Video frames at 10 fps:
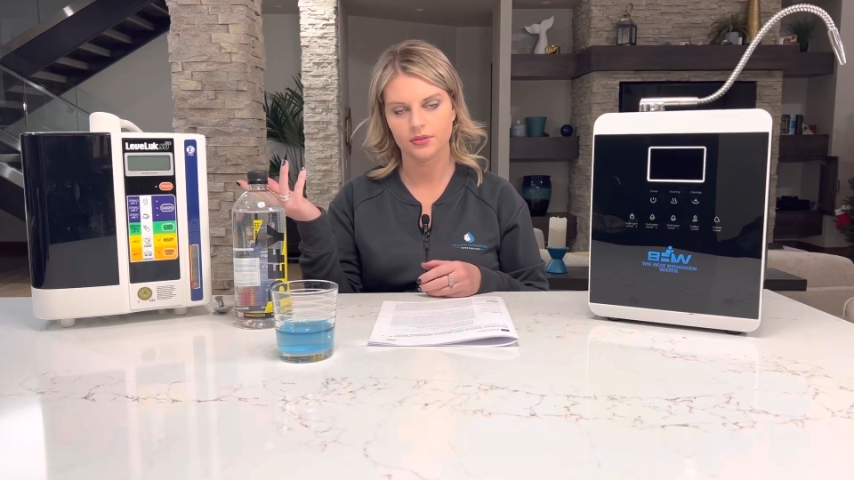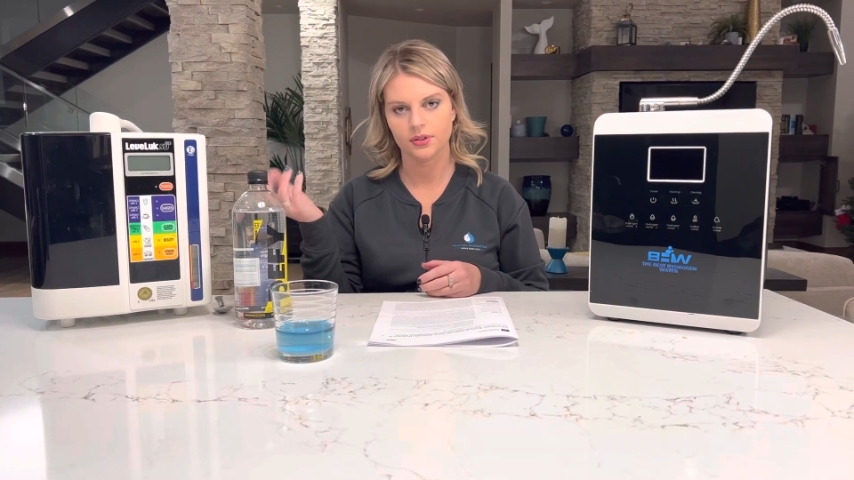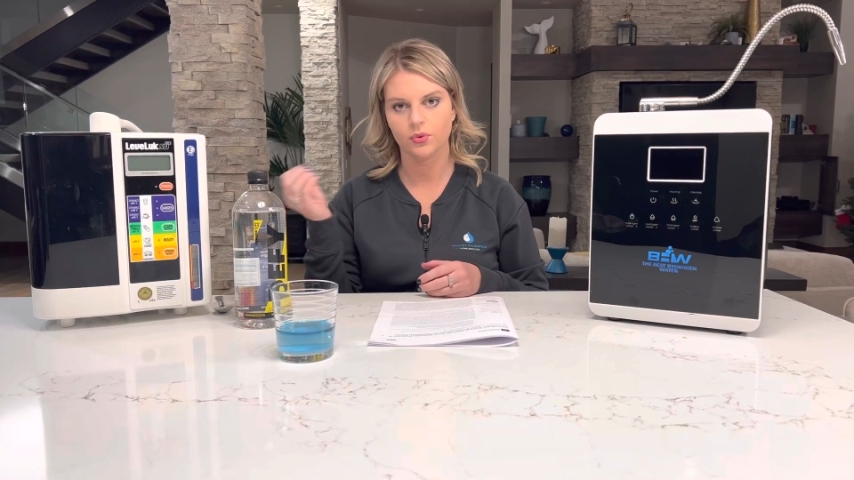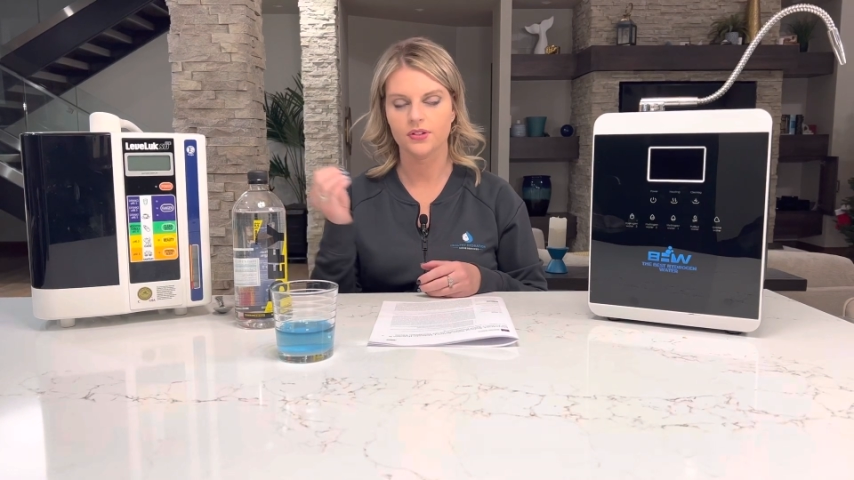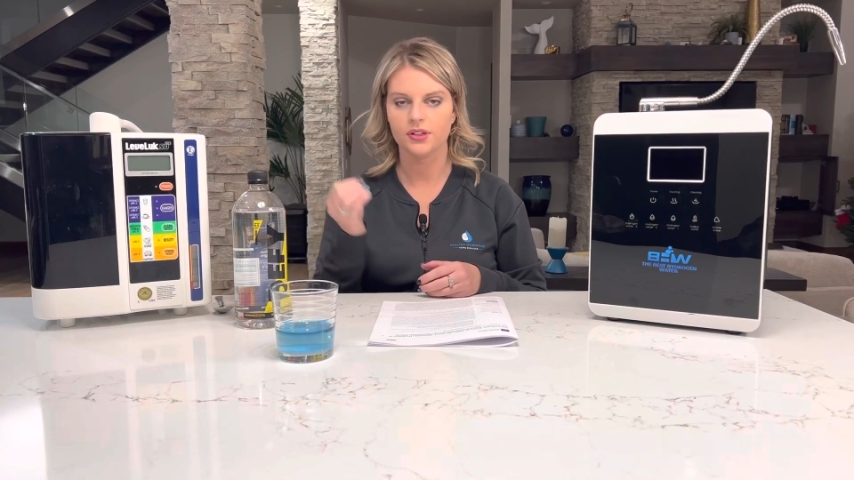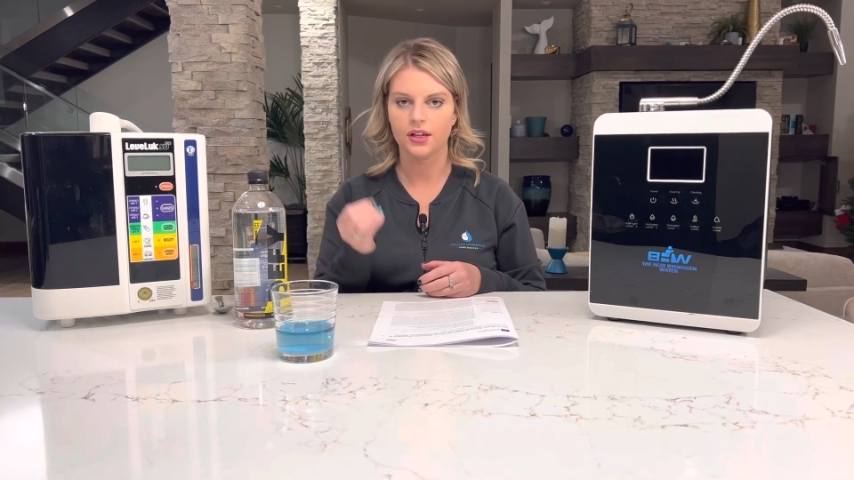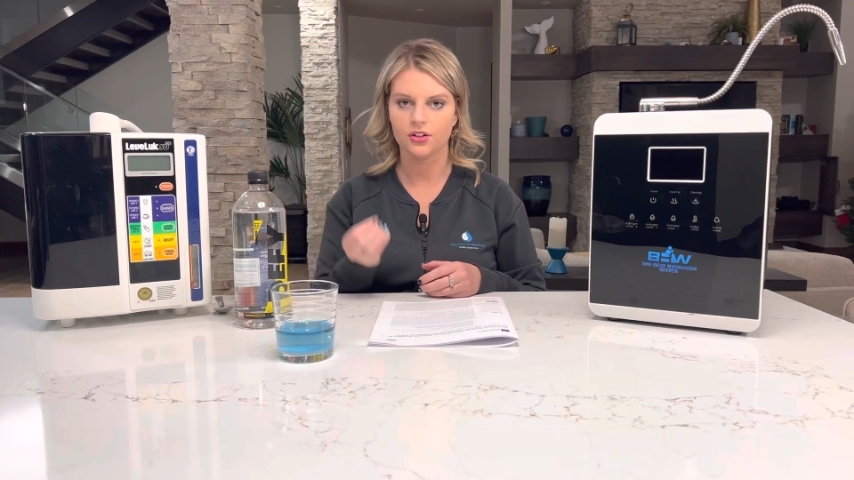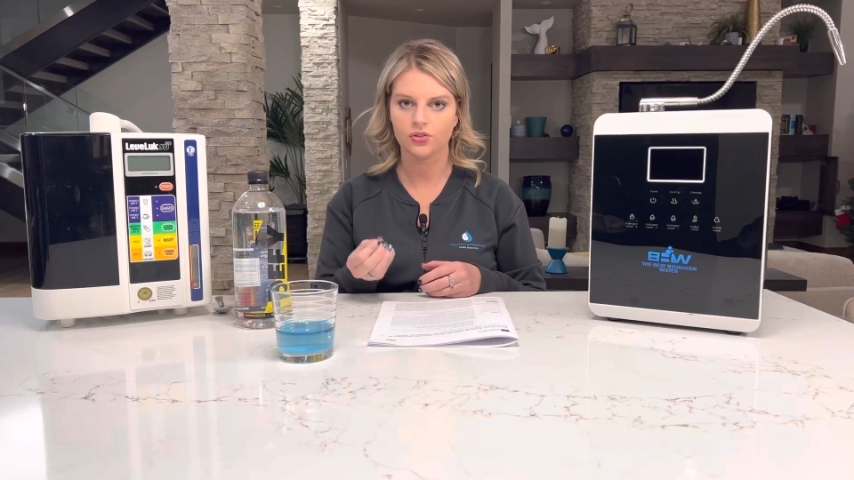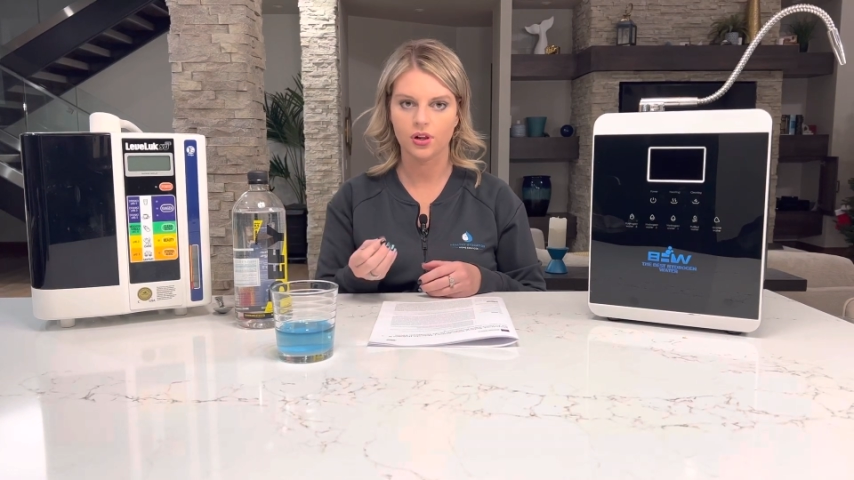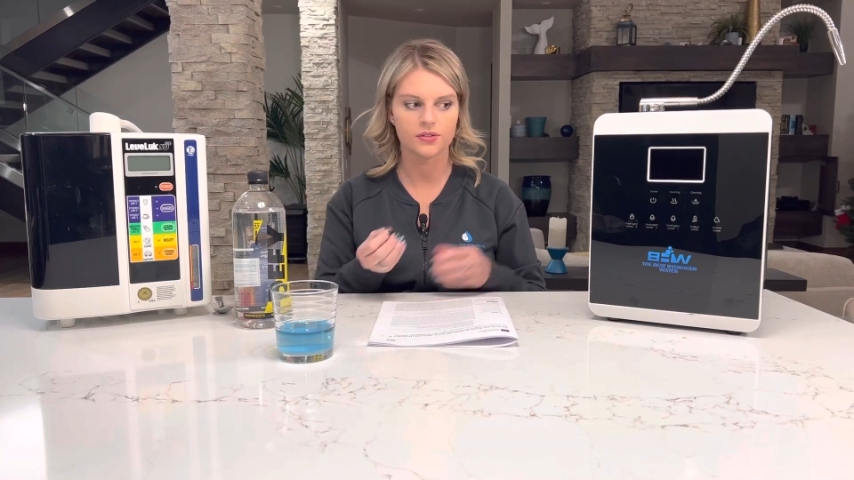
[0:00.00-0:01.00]
whereas
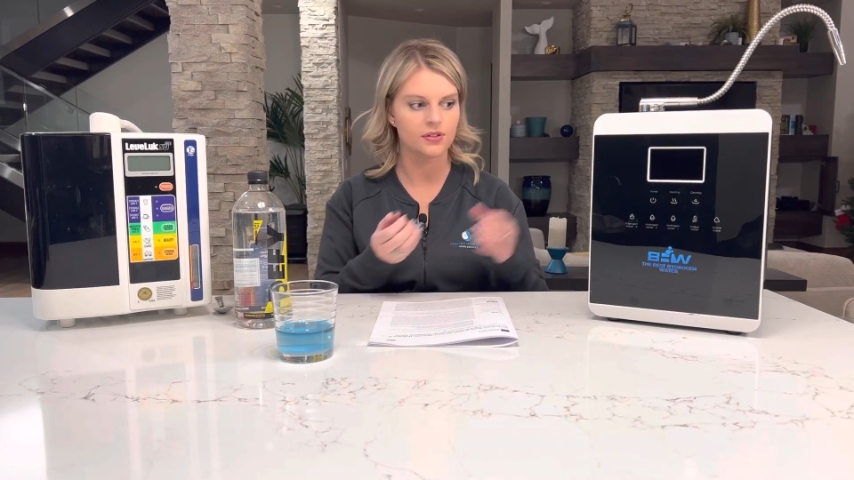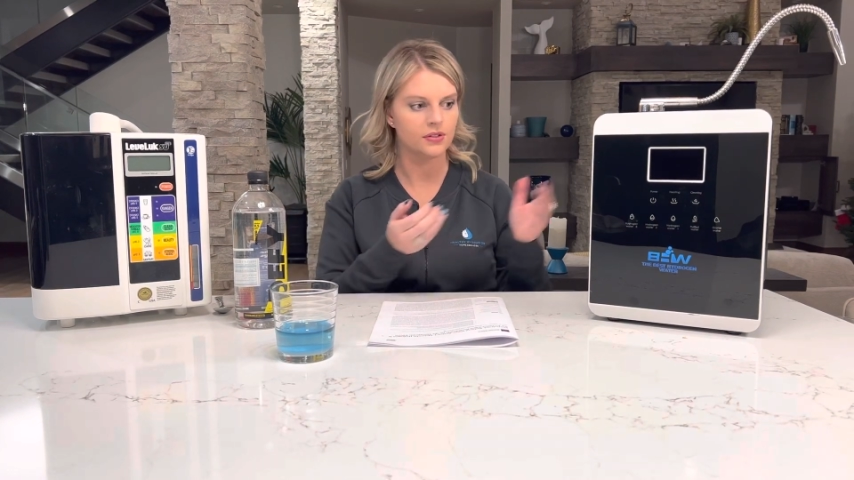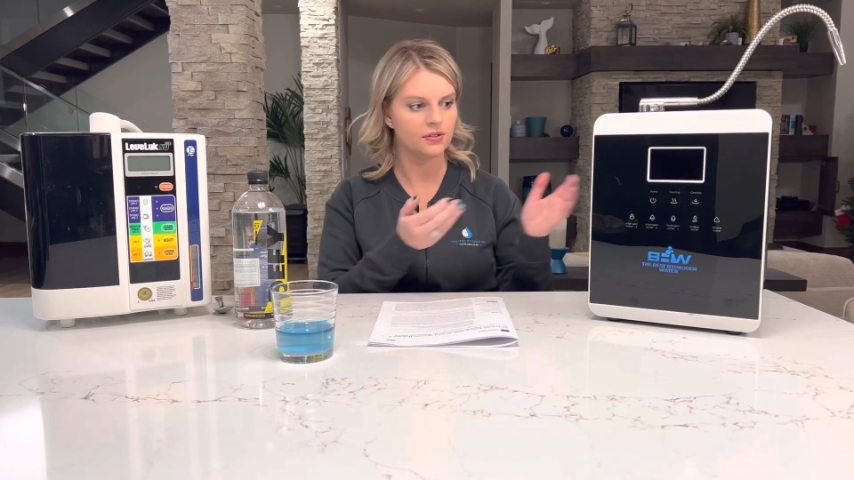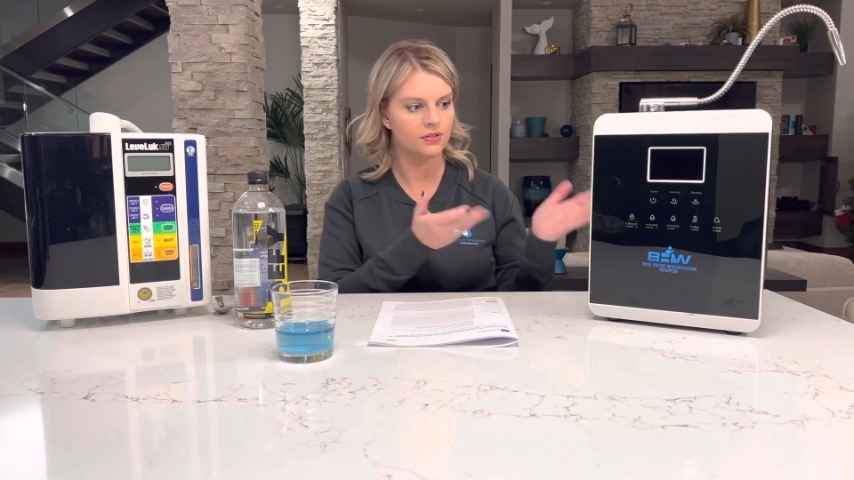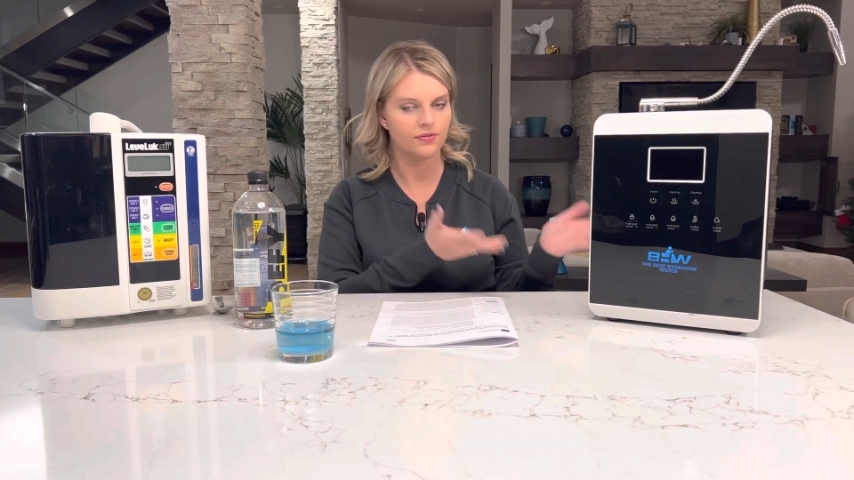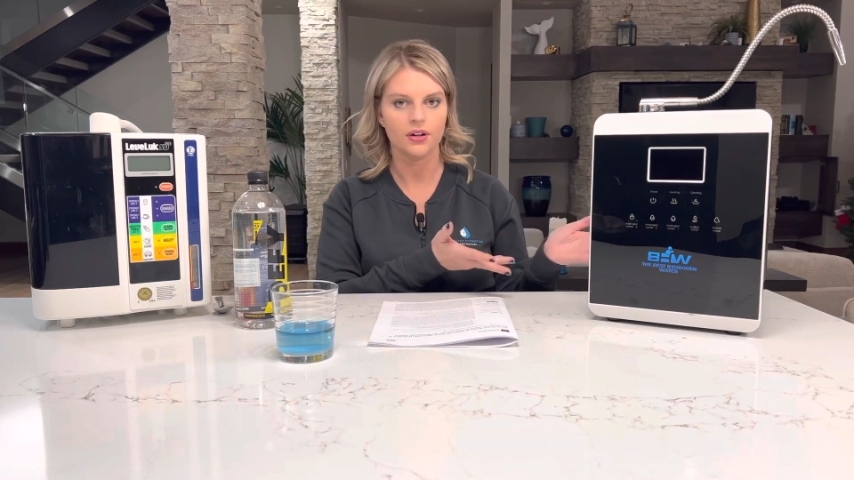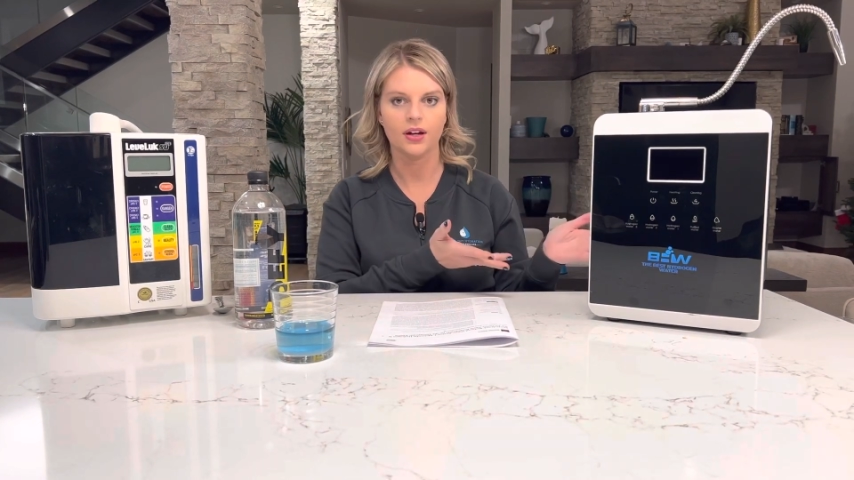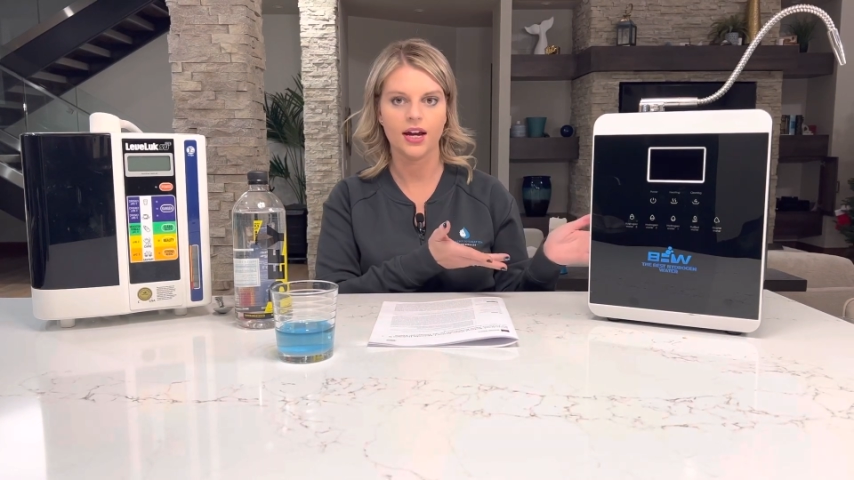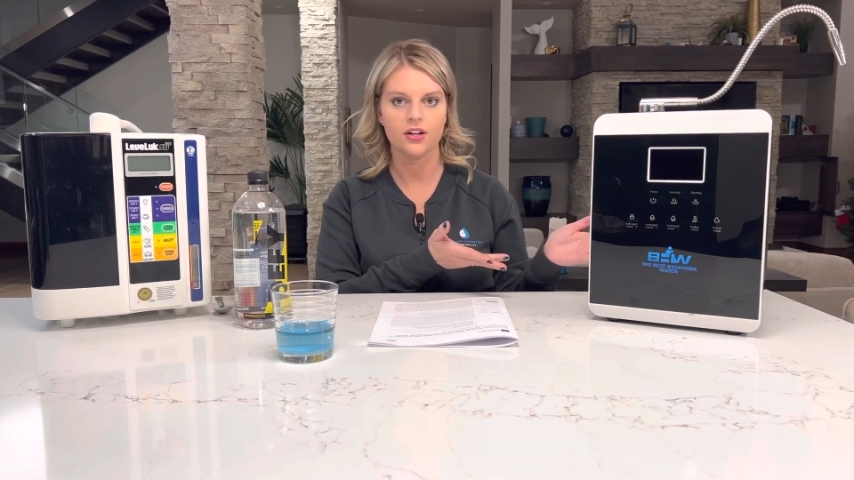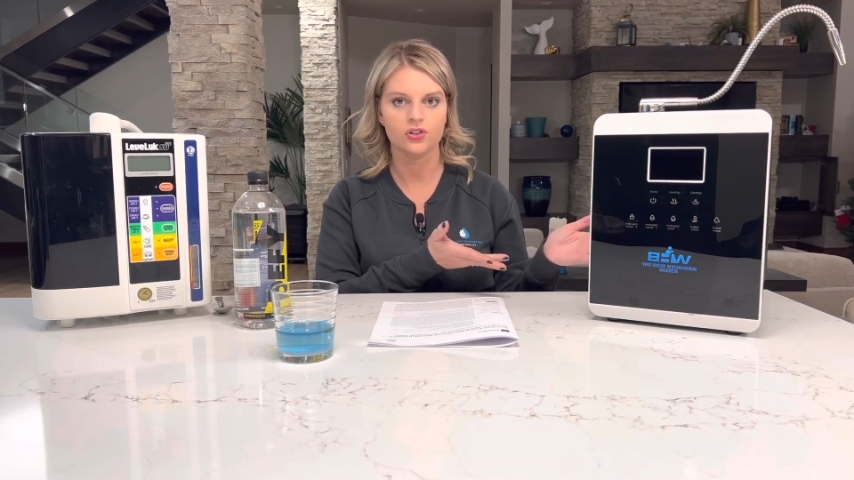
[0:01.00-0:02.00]
electrolysis, found in a
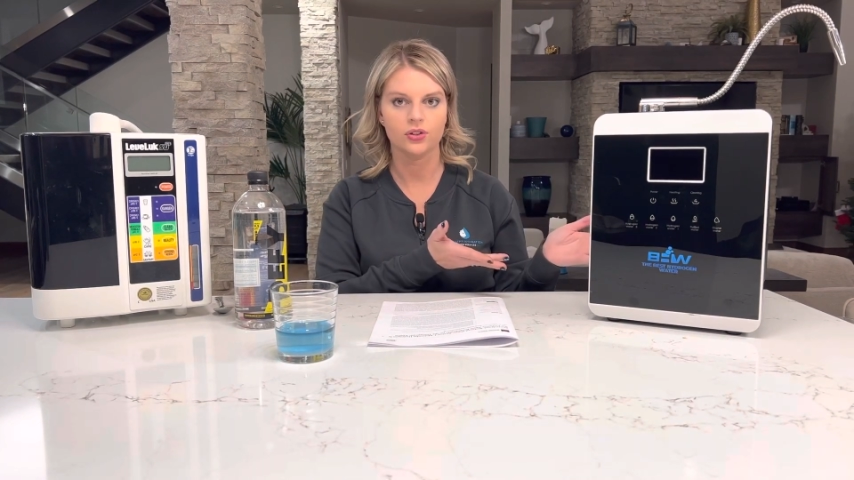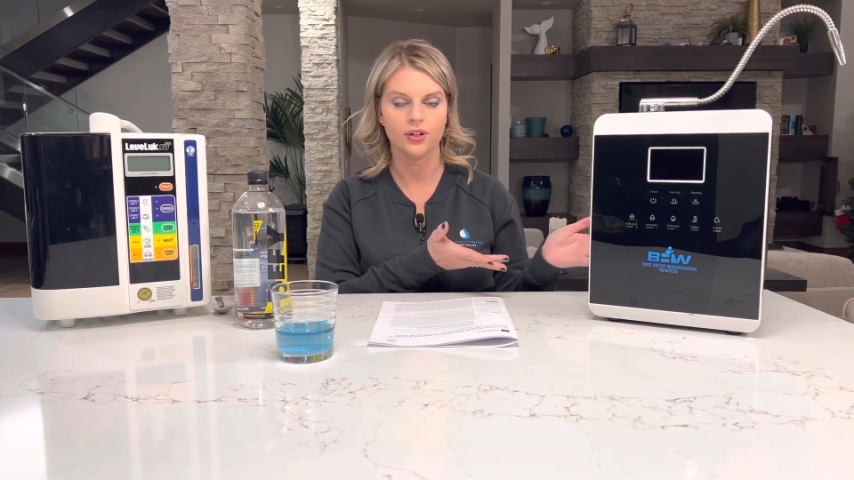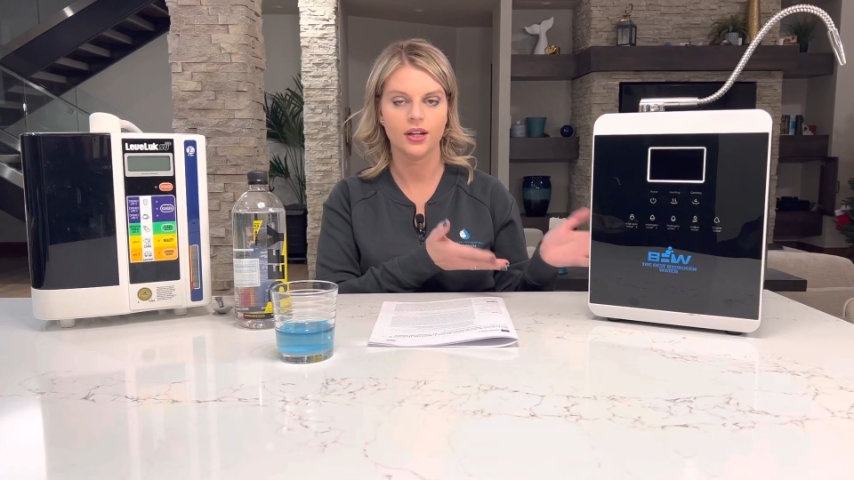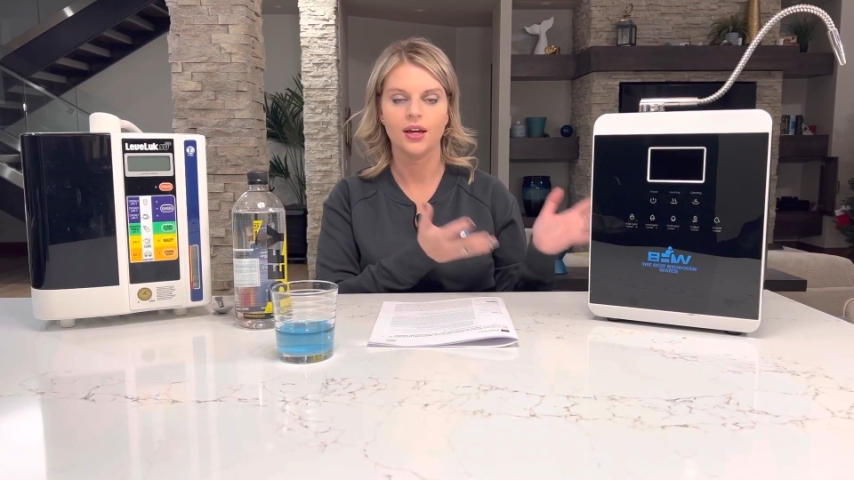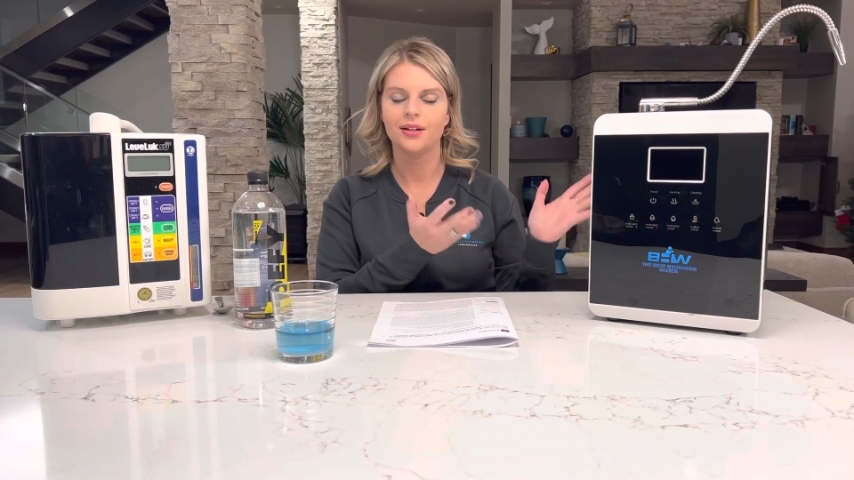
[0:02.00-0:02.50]
hydrogen unit,